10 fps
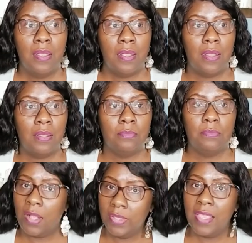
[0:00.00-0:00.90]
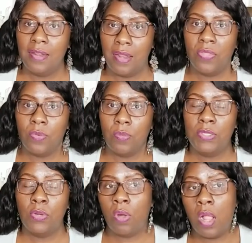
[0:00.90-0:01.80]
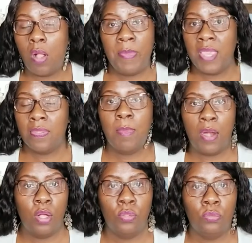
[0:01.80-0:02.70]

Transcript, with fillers: Um, I'll get another one, or I'll make them at home.